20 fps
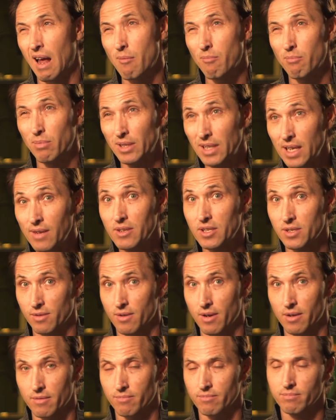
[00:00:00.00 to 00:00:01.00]
I believe it's
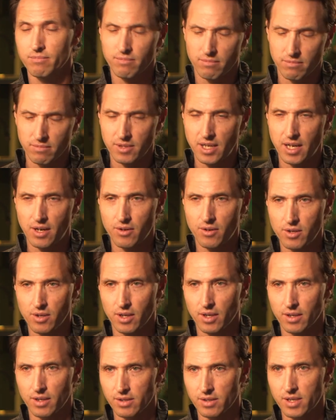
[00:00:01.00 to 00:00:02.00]
around, Dedo, you
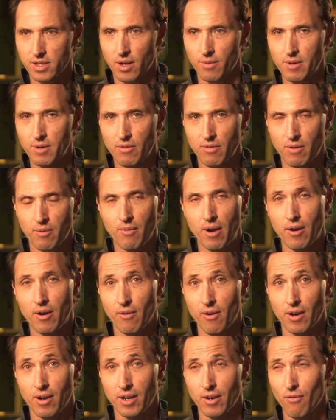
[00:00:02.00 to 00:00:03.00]
can tell me if I'm right
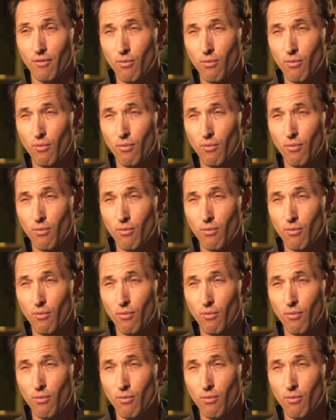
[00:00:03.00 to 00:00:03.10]
or wrong here,